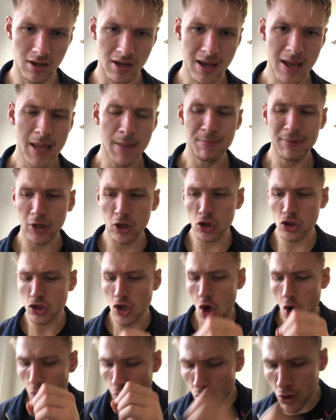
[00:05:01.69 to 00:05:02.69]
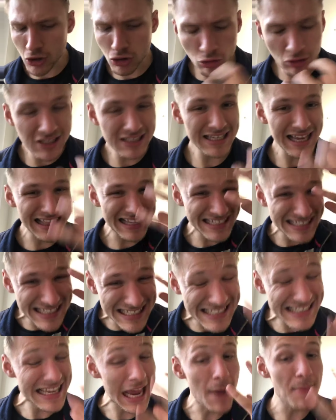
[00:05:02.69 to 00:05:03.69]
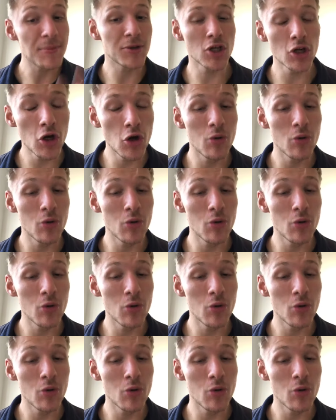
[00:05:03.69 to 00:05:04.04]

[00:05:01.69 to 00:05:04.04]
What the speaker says: because once you understand this, step 2